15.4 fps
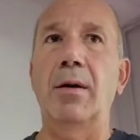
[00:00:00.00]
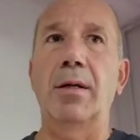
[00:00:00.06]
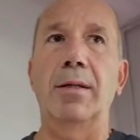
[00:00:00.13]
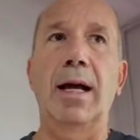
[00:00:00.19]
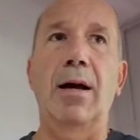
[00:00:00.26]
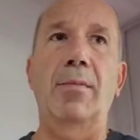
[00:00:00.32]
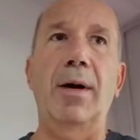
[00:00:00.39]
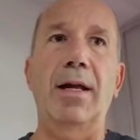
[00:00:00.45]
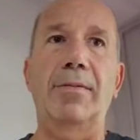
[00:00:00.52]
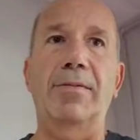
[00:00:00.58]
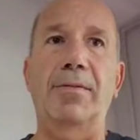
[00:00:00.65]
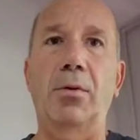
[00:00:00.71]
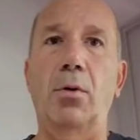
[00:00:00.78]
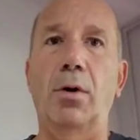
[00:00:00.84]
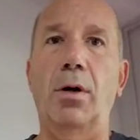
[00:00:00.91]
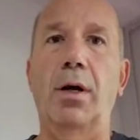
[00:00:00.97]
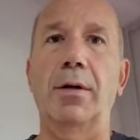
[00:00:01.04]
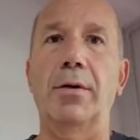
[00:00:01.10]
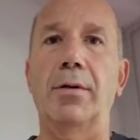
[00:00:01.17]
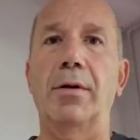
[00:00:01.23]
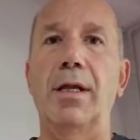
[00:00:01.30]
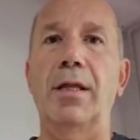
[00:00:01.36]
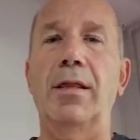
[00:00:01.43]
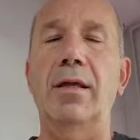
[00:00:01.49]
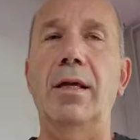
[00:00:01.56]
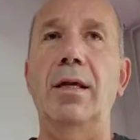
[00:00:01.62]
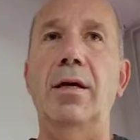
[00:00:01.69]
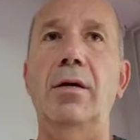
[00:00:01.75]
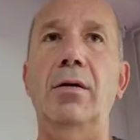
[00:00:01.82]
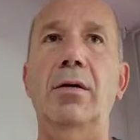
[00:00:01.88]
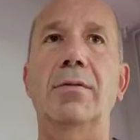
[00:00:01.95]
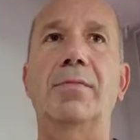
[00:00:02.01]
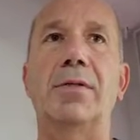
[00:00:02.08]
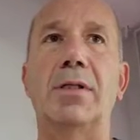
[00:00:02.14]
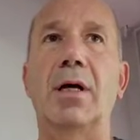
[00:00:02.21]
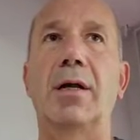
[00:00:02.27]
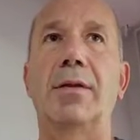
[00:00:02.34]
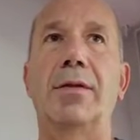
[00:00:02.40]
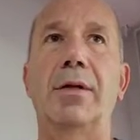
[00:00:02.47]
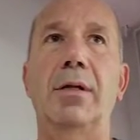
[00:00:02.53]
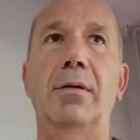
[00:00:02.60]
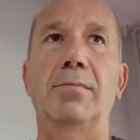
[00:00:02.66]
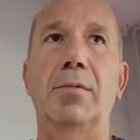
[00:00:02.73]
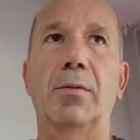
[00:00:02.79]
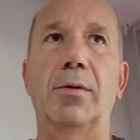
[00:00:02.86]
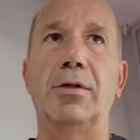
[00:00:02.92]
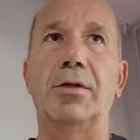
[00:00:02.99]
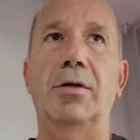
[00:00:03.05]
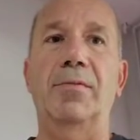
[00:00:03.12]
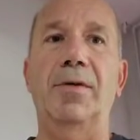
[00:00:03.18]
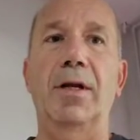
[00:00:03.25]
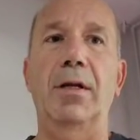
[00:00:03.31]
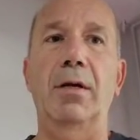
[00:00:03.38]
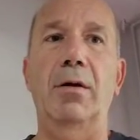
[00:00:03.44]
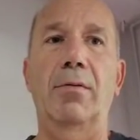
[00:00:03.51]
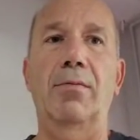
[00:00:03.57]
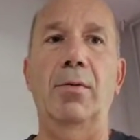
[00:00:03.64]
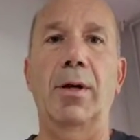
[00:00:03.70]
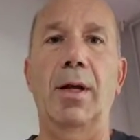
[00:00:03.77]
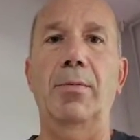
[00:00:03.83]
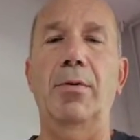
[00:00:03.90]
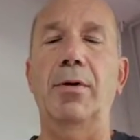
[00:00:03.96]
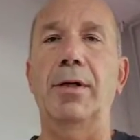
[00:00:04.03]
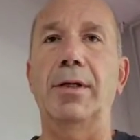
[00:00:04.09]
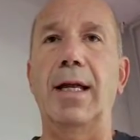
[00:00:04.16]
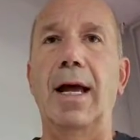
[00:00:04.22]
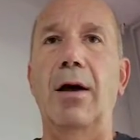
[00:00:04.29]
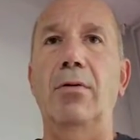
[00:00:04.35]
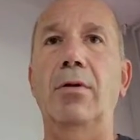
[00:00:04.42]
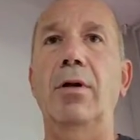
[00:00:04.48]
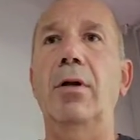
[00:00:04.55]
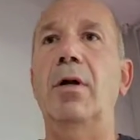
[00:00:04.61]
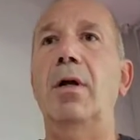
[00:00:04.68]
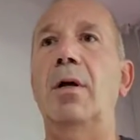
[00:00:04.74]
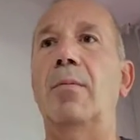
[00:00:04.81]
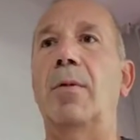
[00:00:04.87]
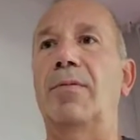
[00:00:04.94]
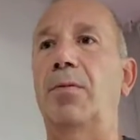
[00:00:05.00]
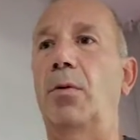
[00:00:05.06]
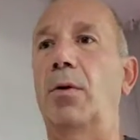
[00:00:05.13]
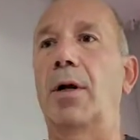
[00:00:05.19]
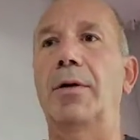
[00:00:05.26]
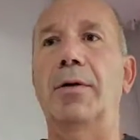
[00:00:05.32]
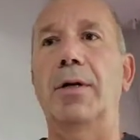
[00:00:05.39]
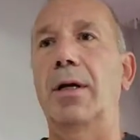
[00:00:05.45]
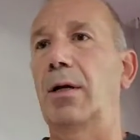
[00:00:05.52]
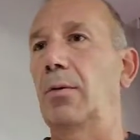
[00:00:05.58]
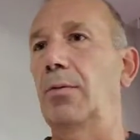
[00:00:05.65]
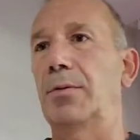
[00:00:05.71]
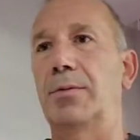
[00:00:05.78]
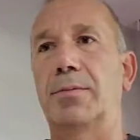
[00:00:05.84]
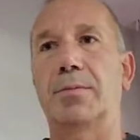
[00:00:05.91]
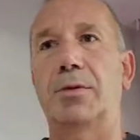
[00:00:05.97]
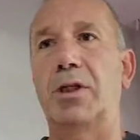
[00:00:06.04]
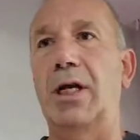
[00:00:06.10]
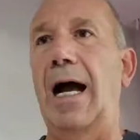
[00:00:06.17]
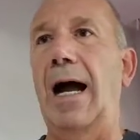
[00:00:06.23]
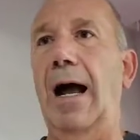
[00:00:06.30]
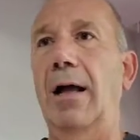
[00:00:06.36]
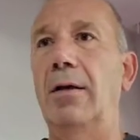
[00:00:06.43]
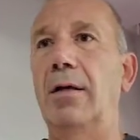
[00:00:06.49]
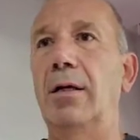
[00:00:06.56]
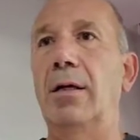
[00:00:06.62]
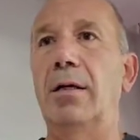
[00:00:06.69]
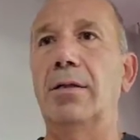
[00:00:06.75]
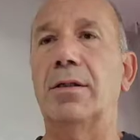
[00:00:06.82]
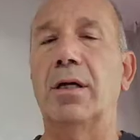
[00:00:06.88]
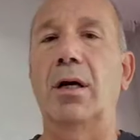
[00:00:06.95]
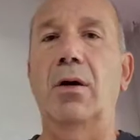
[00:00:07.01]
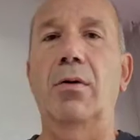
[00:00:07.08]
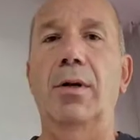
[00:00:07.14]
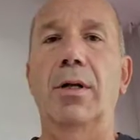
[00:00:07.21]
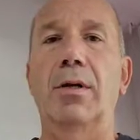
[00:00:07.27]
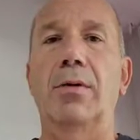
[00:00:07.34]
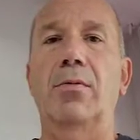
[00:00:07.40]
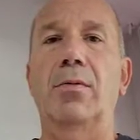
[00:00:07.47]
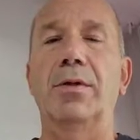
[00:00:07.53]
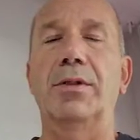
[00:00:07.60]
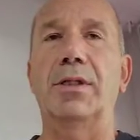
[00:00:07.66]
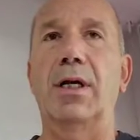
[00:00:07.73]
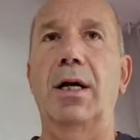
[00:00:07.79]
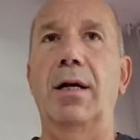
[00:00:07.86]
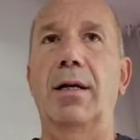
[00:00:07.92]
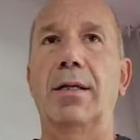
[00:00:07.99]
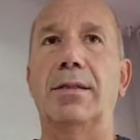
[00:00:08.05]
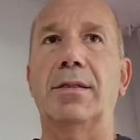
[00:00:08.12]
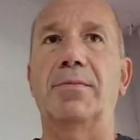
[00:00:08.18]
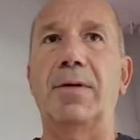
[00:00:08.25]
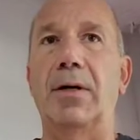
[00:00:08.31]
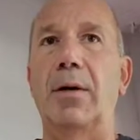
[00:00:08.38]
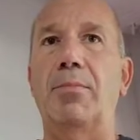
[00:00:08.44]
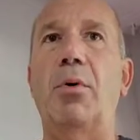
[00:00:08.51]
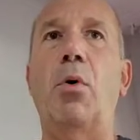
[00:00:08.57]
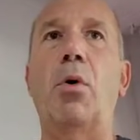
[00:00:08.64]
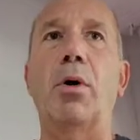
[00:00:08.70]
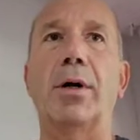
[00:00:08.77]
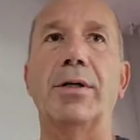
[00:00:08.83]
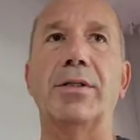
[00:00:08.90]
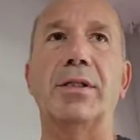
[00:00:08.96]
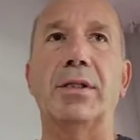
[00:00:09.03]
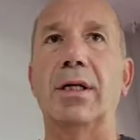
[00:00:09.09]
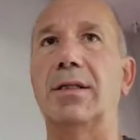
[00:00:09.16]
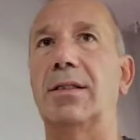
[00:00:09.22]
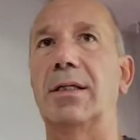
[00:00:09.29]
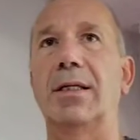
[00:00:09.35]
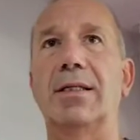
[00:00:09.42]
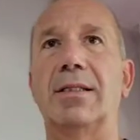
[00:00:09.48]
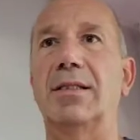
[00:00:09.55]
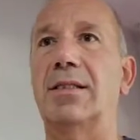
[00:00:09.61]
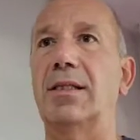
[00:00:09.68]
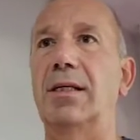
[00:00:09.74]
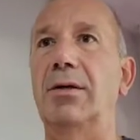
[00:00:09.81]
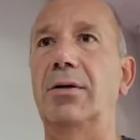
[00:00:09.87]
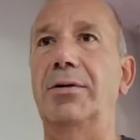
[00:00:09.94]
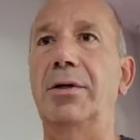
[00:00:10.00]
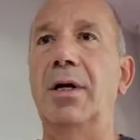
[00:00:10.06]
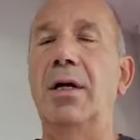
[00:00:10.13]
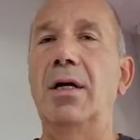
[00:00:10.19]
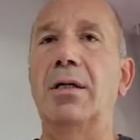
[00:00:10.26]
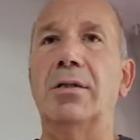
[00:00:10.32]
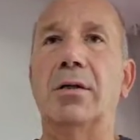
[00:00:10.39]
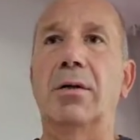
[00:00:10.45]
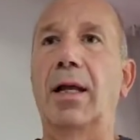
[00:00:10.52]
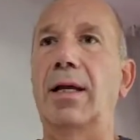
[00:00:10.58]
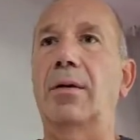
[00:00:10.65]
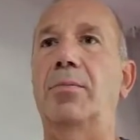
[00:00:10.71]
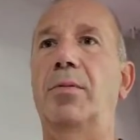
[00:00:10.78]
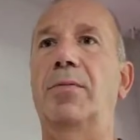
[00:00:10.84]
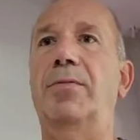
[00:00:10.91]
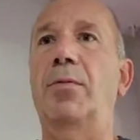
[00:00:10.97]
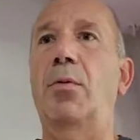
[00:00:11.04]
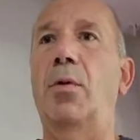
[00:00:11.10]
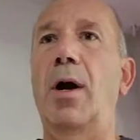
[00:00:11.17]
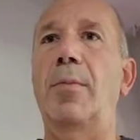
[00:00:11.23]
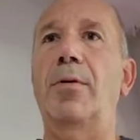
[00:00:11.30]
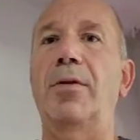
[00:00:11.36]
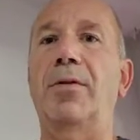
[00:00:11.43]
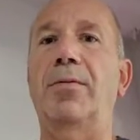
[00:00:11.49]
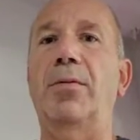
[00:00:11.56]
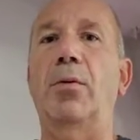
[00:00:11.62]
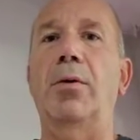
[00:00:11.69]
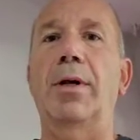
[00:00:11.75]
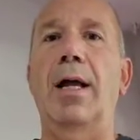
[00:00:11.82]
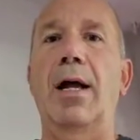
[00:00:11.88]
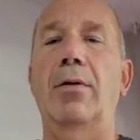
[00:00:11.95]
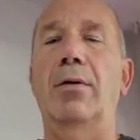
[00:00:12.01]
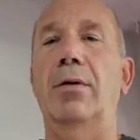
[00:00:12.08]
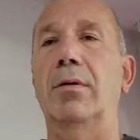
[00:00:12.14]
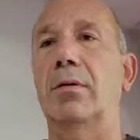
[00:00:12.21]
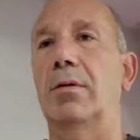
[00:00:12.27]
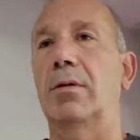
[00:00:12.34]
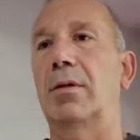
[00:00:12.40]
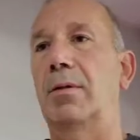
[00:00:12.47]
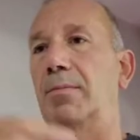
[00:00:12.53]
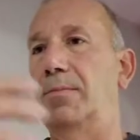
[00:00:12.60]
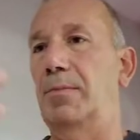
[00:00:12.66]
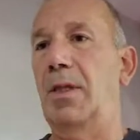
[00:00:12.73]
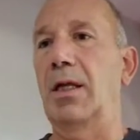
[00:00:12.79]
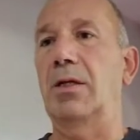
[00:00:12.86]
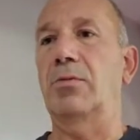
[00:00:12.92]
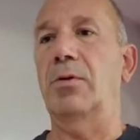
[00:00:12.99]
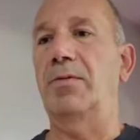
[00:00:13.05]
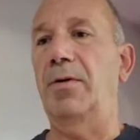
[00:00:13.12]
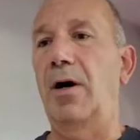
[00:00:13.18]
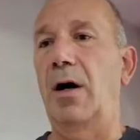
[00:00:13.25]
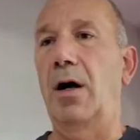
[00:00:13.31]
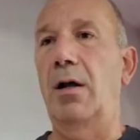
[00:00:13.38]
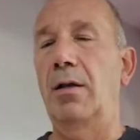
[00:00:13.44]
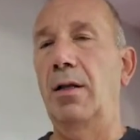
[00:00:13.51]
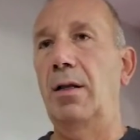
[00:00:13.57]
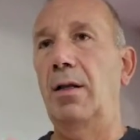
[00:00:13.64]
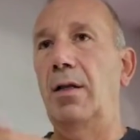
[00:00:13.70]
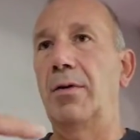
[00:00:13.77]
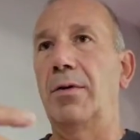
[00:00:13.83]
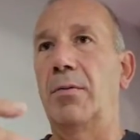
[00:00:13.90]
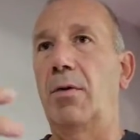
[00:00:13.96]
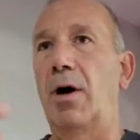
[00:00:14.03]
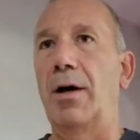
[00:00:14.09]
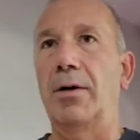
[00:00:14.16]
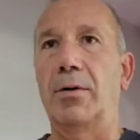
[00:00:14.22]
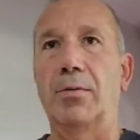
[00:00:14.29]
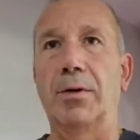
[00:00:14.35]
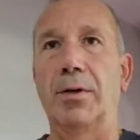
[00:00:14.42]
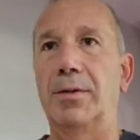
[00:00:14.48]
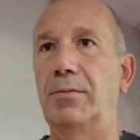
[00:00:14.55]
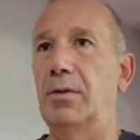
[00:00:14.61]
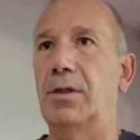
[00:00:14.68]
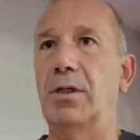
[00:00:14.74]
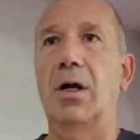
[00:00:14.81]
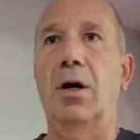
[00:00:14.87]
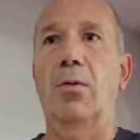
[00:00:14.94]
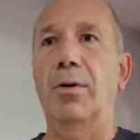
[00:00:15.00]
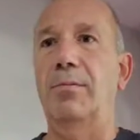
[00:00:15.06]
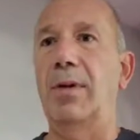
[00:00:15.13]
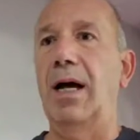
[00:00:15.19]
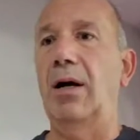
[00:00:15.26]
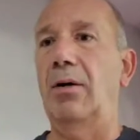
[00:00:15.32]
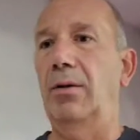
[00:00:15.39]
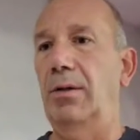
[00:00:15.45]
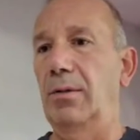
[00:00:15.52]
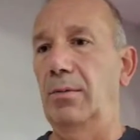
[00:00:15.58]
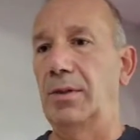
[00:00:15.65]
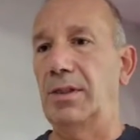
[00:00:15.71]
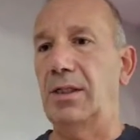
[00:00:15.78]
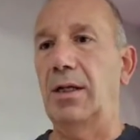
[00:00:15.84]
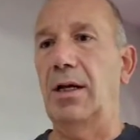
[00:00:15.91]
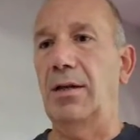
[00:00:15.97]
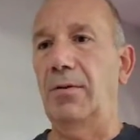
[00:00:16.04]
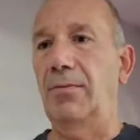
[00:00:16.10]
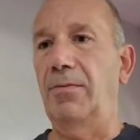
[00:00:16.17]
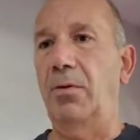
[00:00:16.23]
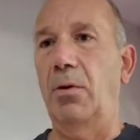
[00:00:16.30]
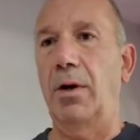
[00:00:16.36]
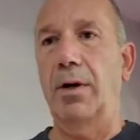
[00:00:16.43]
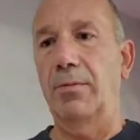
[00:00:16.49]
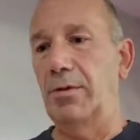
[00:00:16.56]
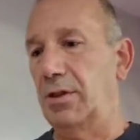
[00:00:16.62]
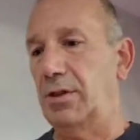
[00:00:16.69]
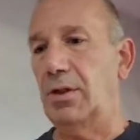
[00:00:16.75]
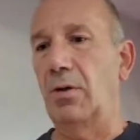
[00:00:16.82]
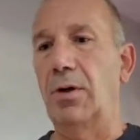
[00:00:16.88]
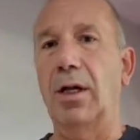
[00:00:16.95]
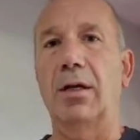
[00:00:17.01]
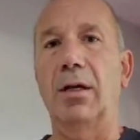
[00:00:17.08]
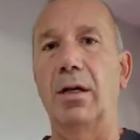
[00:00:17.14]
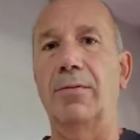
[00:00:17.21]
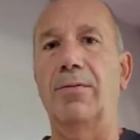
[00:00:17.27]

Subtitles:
Now my floor underneath of here, if you saw the original video of when I put it down, my floor under here was shot. So it was, it's very porous. It isn't sealed. So like before I put the floor down, the things would fall, snow would melt, it would sit on the floor, and it would just soak into the